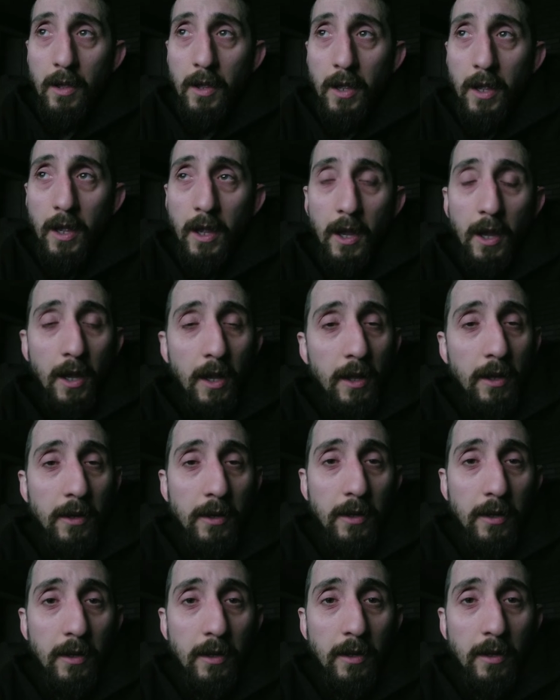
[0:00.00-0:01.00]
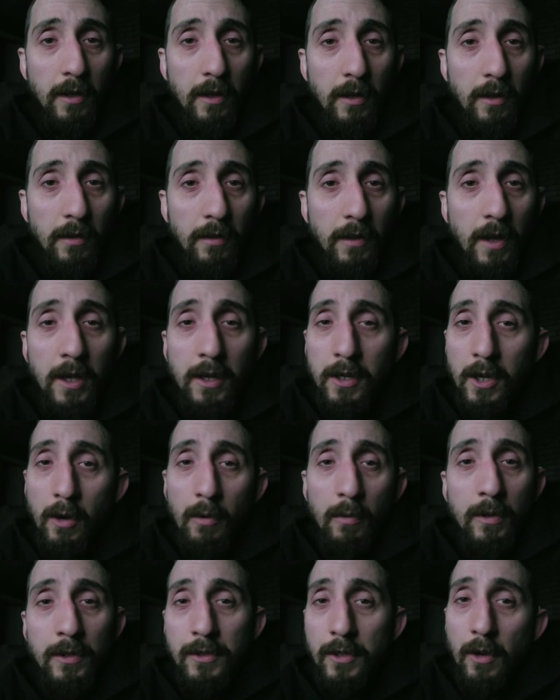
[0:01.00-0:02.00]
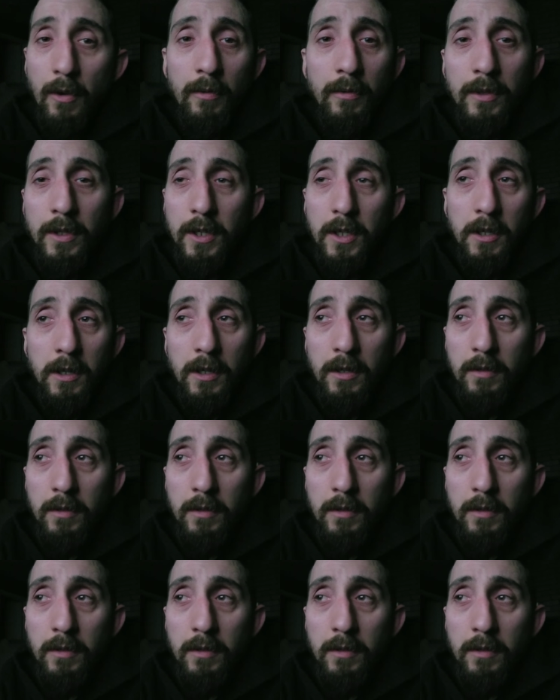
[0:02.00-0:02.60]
And they know it's only